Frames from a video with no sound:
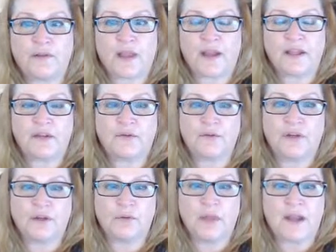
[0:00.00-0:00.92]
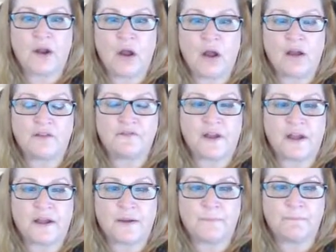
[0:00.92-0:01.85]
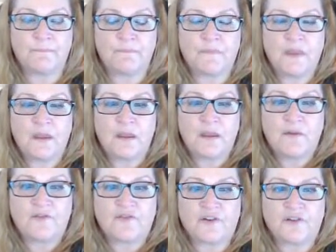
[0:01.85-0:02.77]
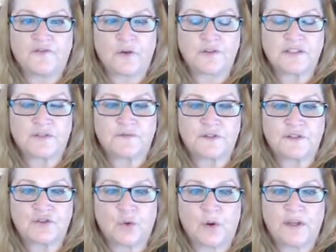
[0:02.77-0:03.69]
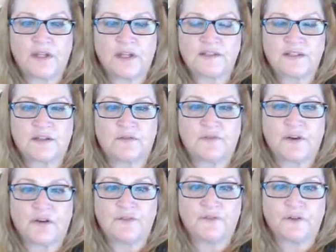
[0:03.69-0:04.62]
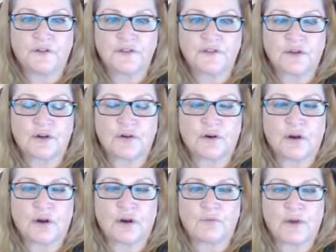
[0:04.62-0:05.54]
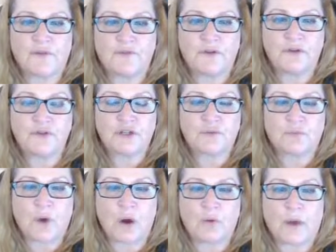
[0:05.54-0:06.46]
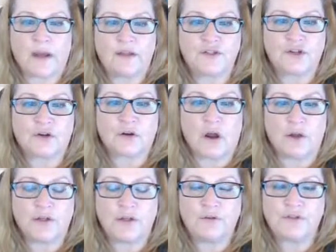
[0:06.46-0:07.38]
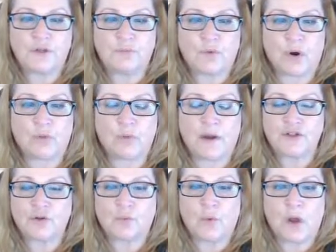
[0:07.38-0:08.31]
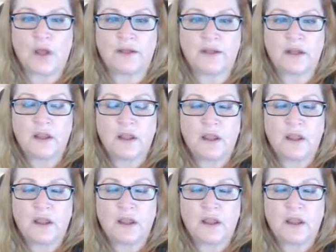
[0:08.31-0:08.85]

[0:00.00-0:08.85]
like you let off, for folks who've just joined us, the very first Revolution Road Ranger on YouTube, Road Ranger 1,